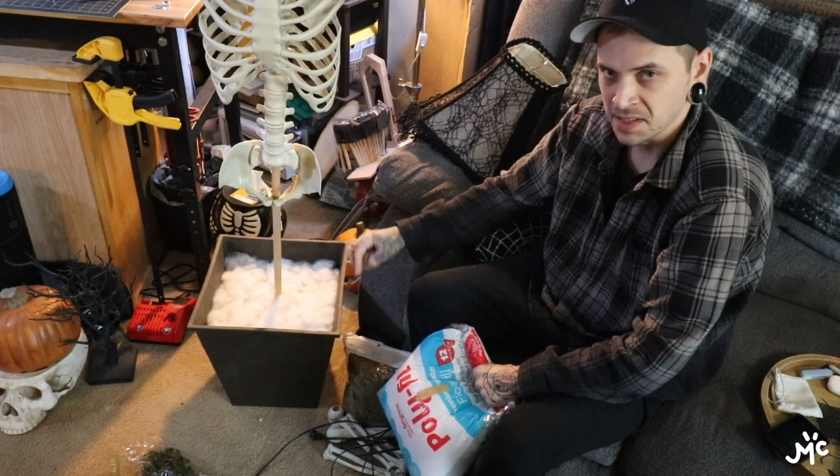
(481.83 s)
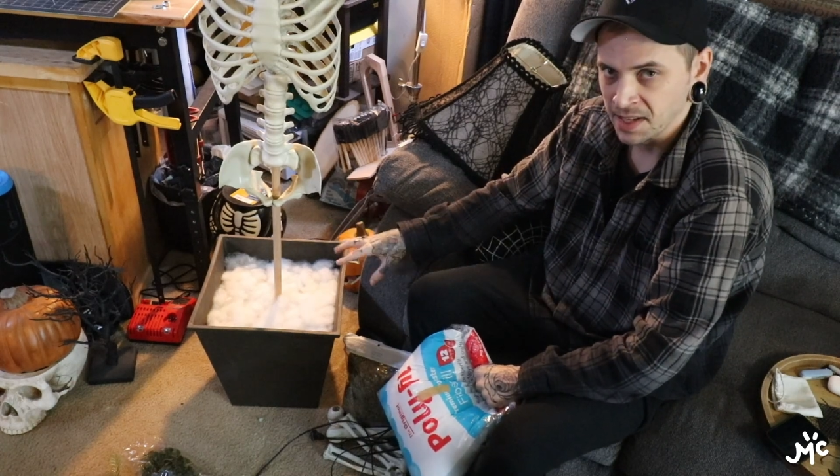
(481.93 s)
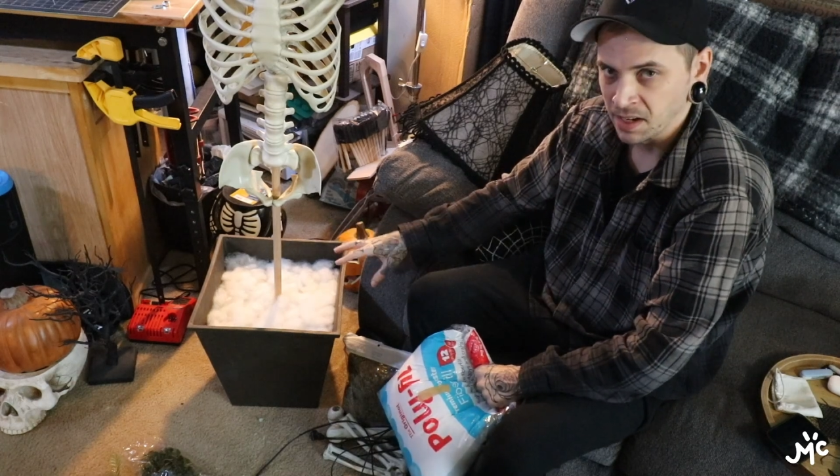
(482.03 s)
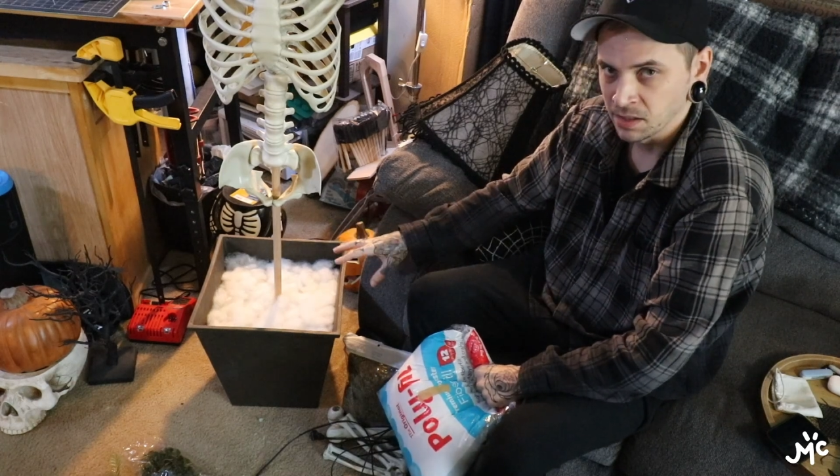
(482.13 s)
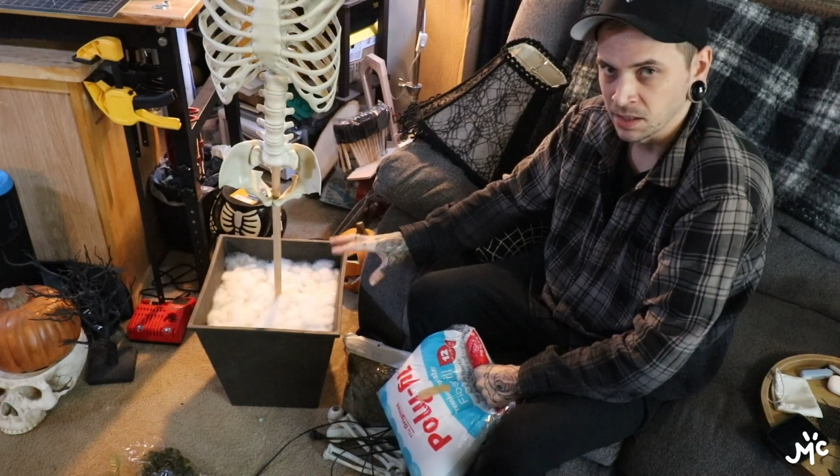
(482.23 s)

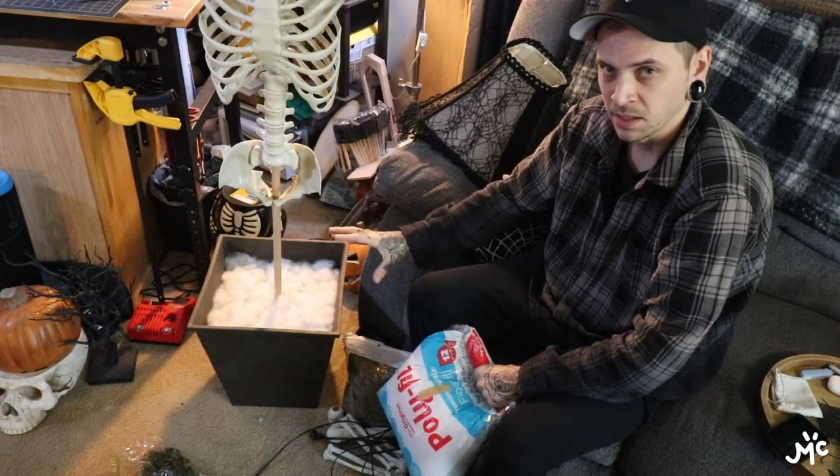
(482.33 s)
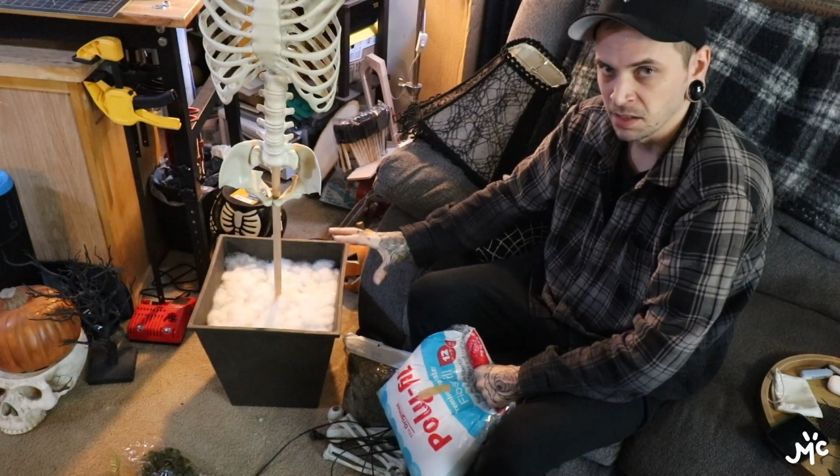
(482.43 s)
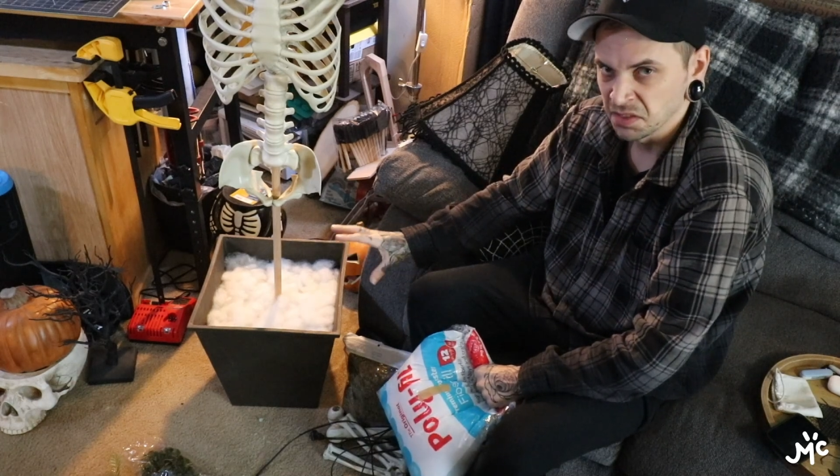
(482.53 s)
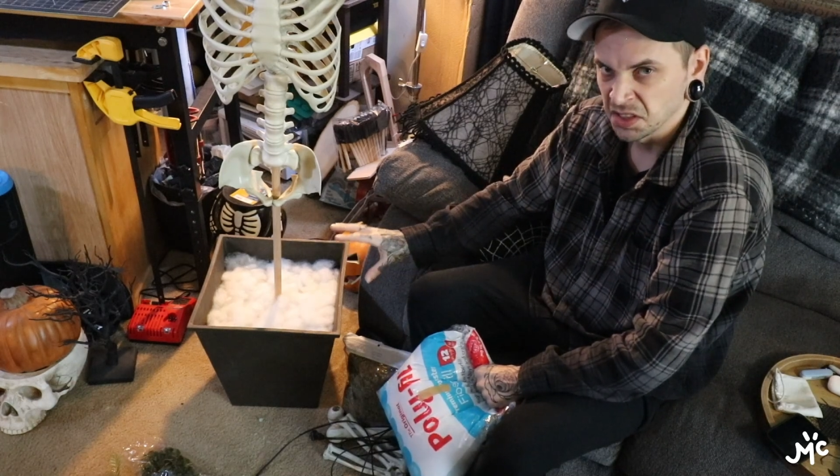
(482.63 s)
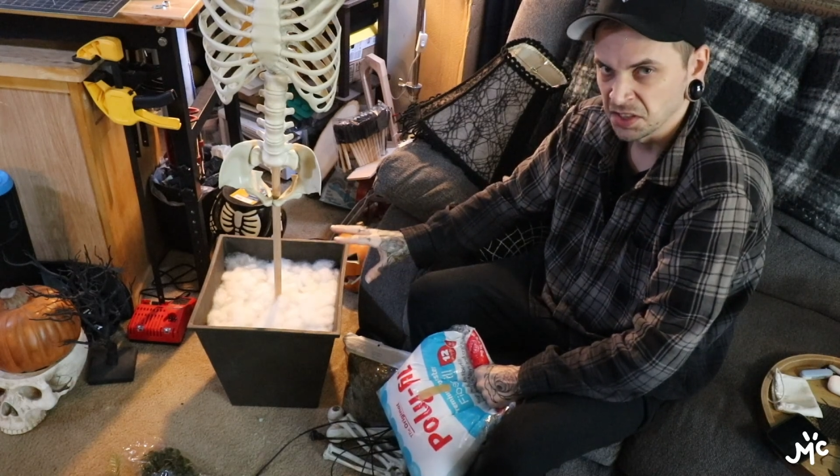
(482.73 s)
down and
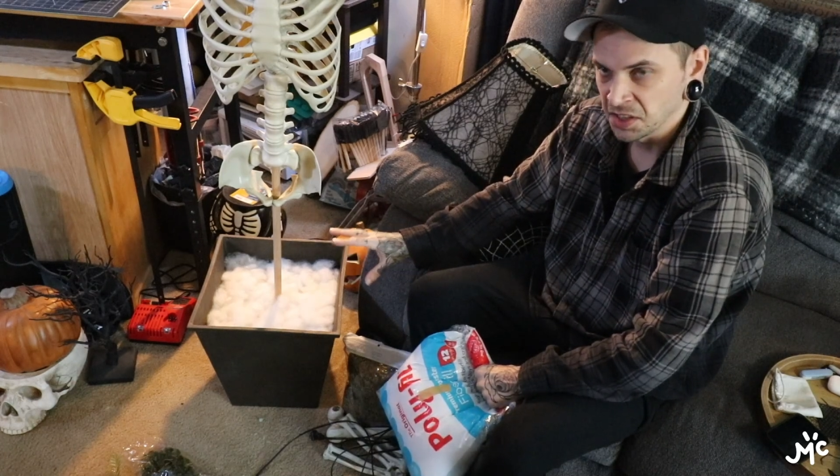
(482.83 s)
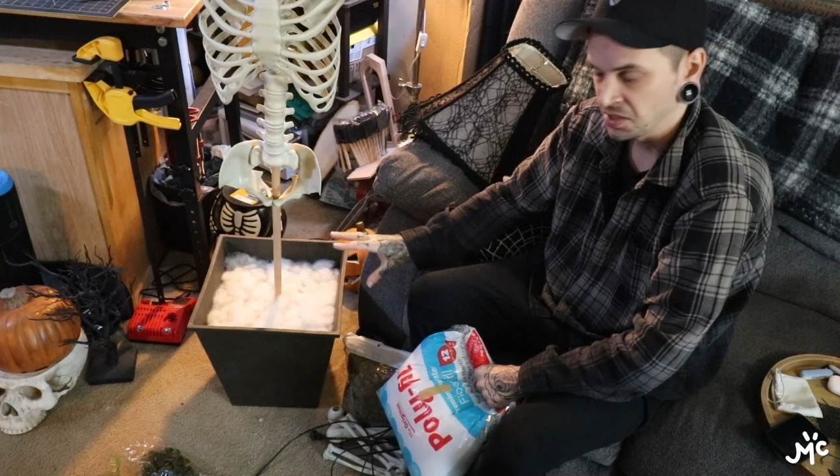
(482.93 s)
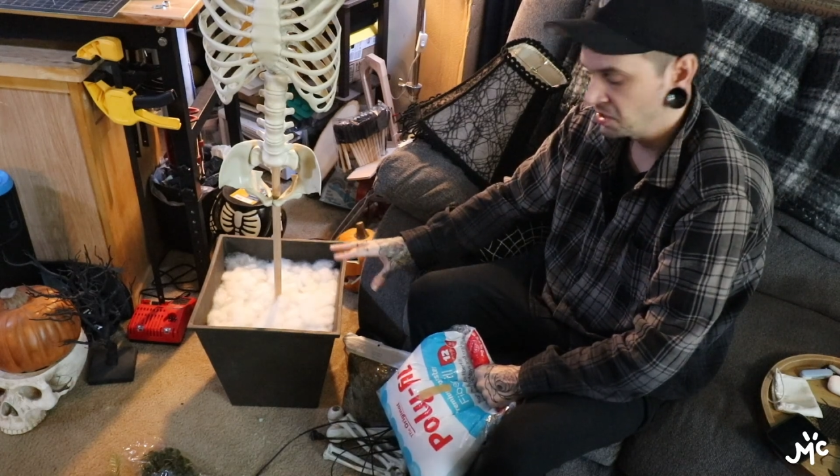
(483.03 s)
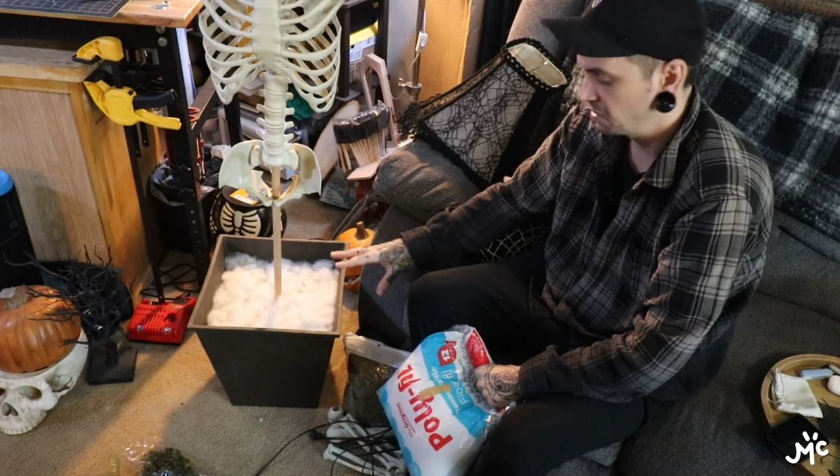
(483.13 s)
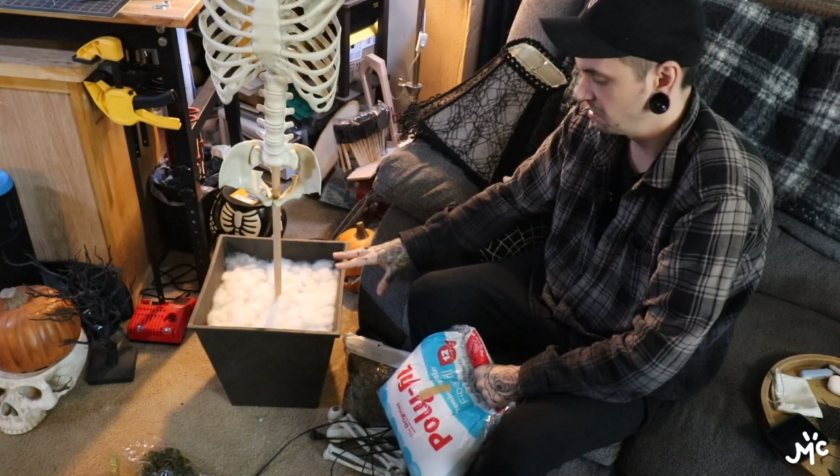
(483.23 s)
give it a
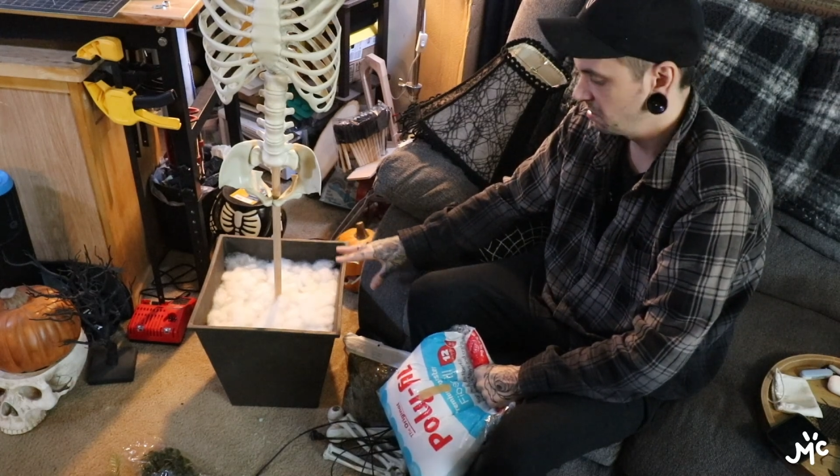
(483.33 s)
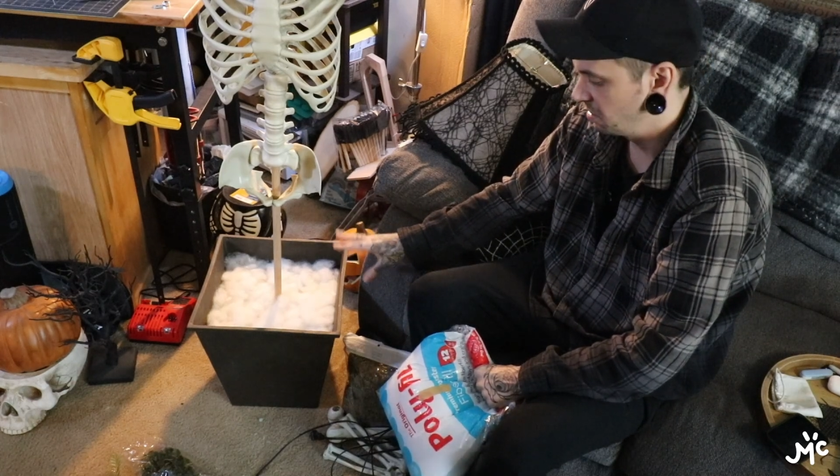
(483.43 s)
nice